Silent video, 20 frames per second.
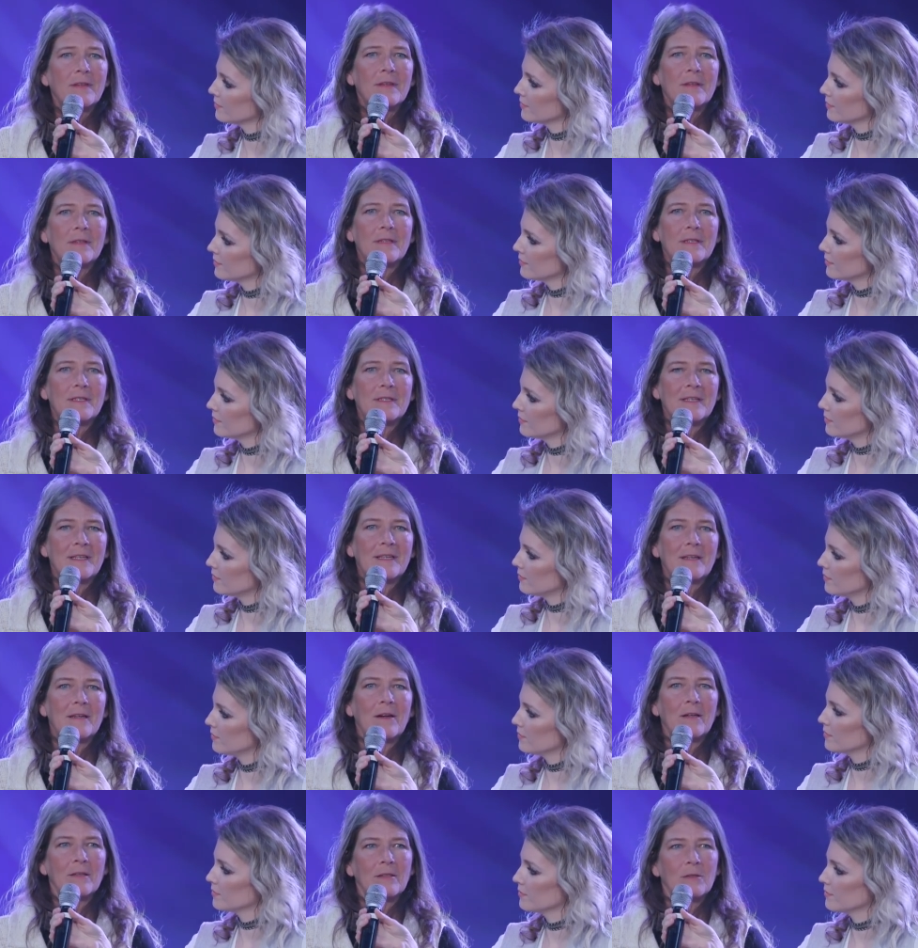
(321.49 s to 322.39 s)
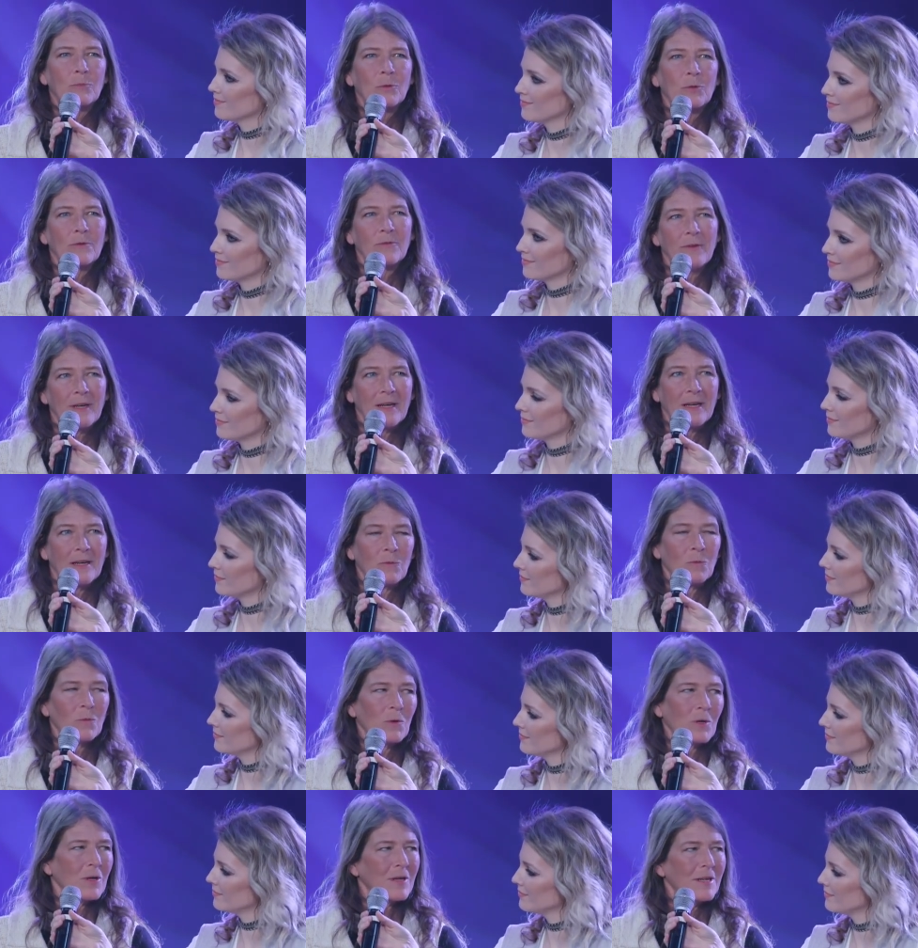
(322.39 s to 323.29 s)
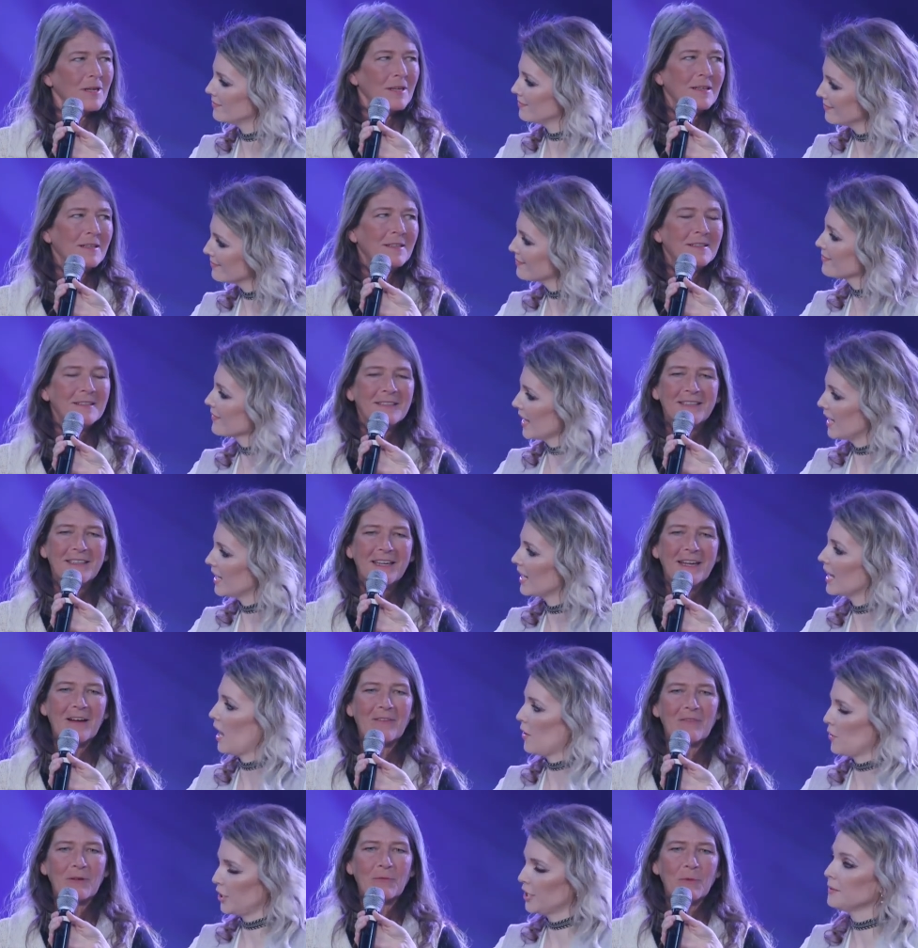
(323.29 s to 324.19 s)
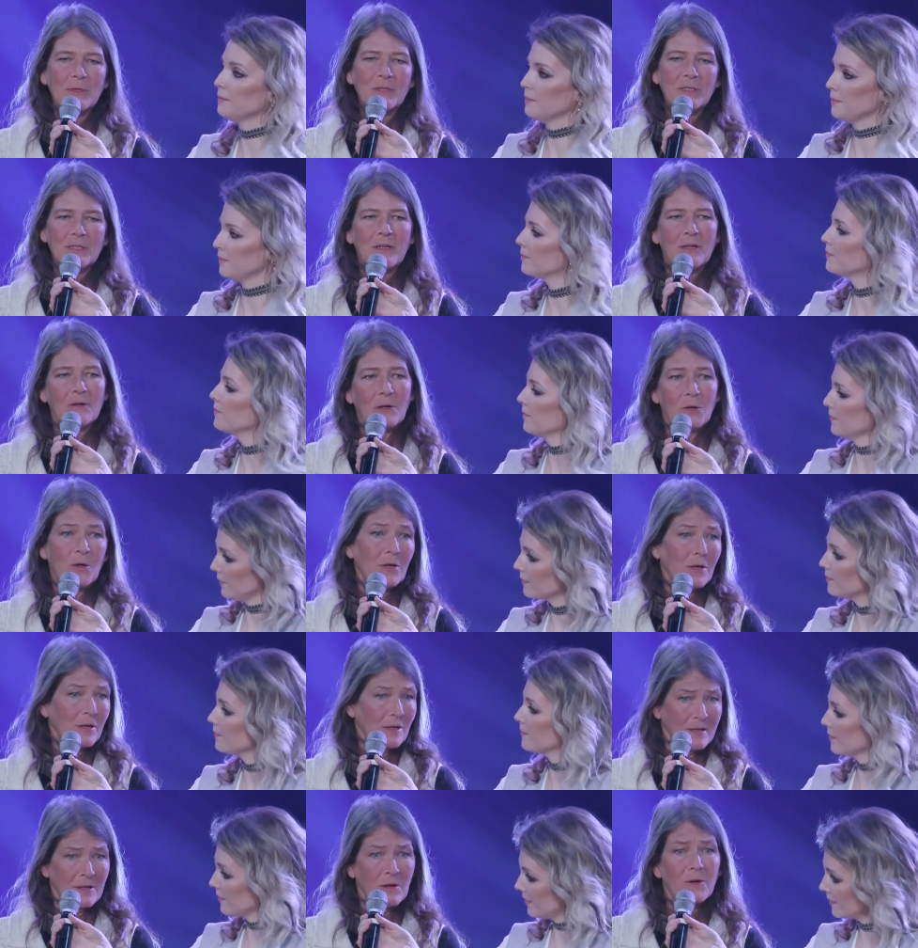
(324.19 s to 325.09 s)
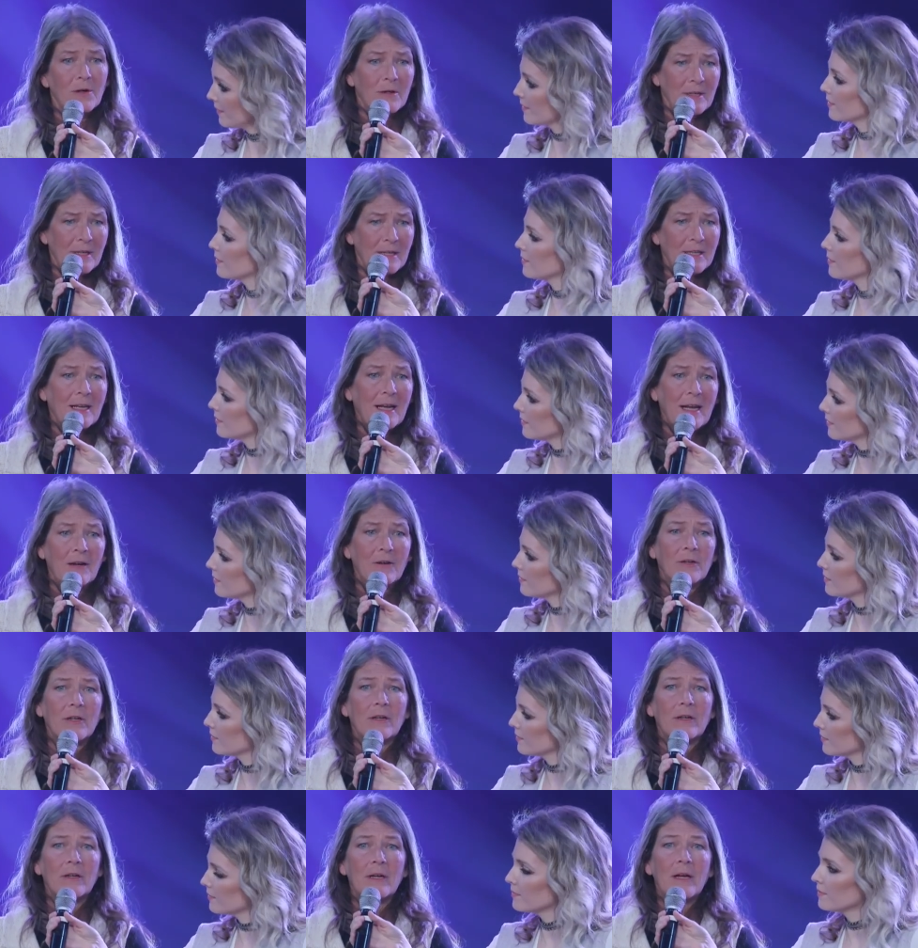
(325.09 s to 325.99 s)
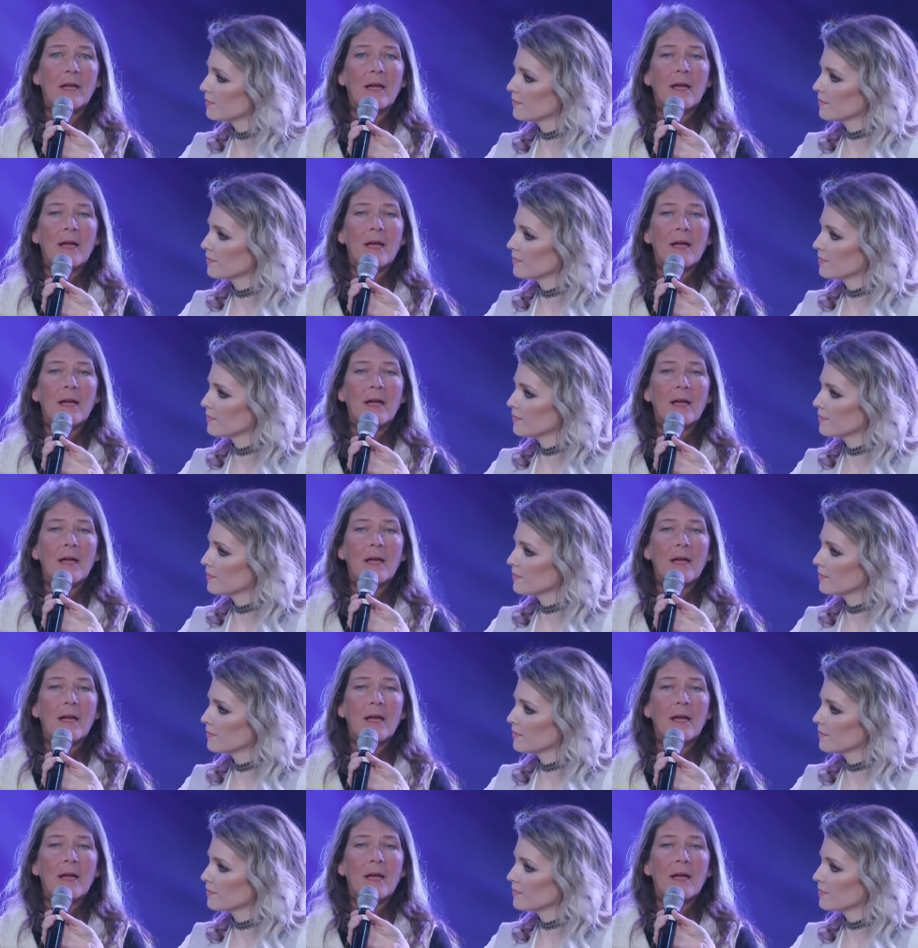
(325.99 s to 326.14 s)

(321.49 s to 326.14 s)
Speaker 1: this thing called a prophetic word every once or, or encounter